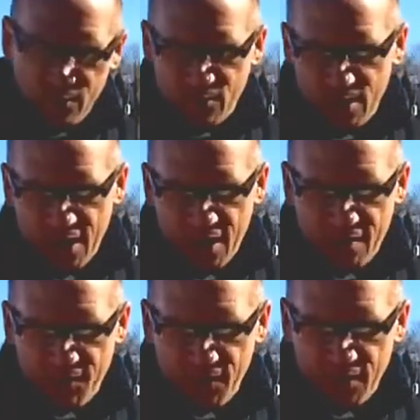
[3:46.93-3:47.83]
one we
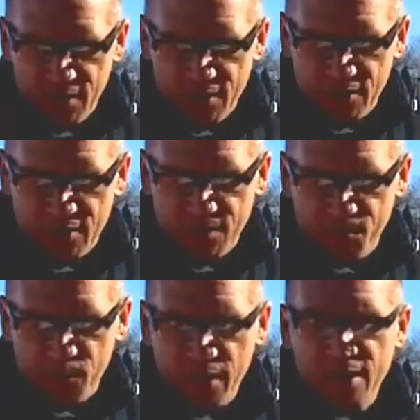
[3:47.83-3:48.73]
have is
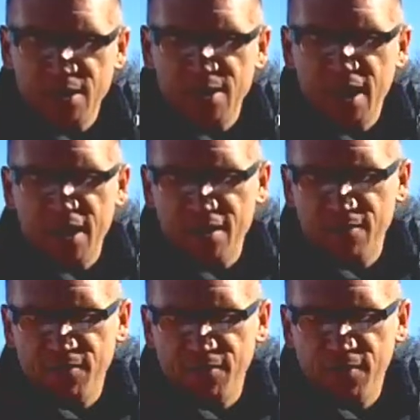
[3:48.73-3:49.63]

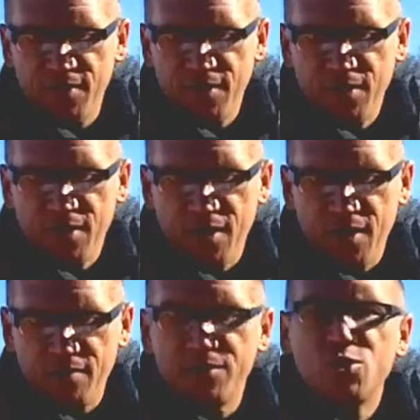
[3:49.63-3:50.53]
Dave
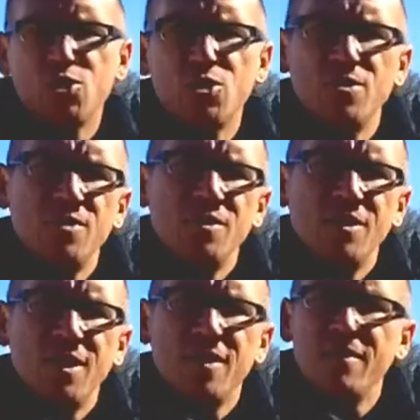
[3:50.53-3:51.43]
of Shirt
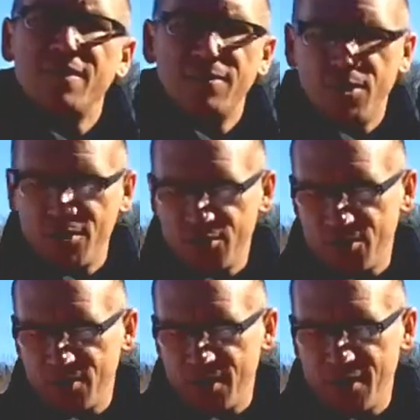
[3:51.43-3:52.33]
Lake. I've never heard of
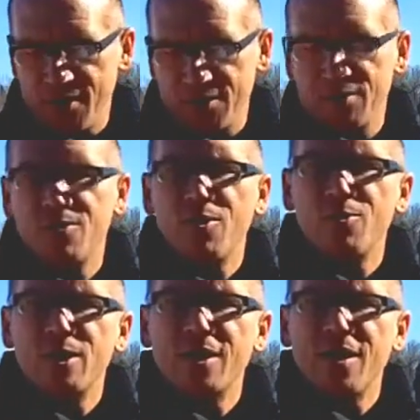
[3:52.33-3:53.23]
Shirt Lake. It's in
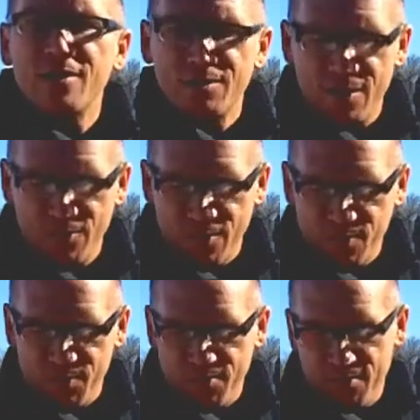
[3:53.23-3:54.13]
Crow Wing County, right
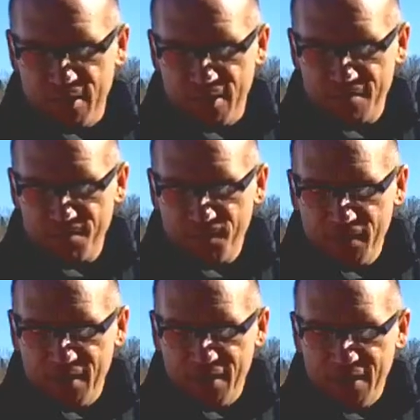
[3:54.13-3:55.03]
where,
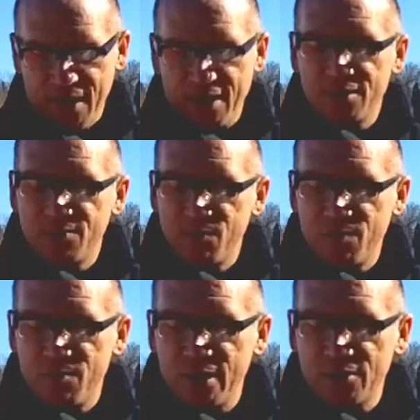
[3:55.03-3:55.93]
and his
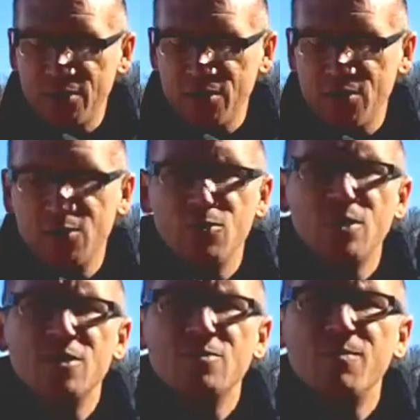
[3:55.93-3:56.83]
biggest issue
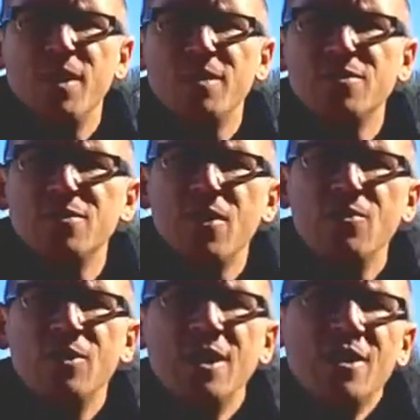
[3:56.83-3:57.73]
is muck.
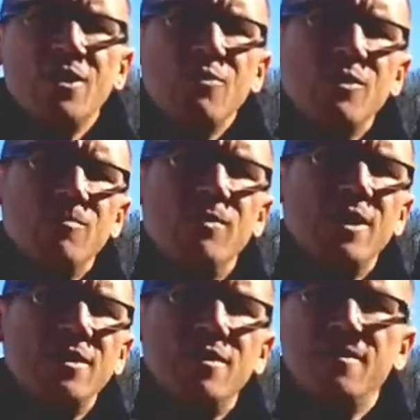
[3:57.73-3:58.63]
So with
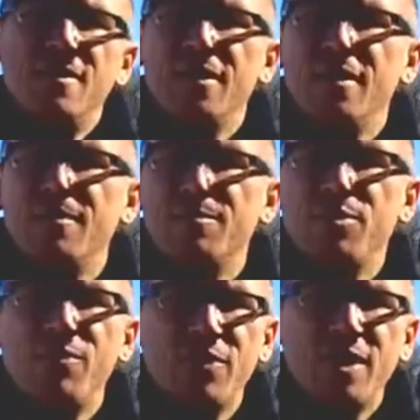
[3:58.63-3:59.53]
muck,
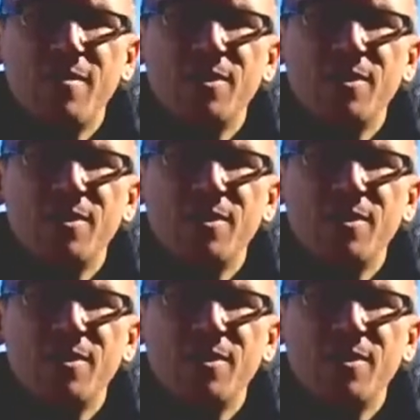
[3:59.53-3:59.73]
perfect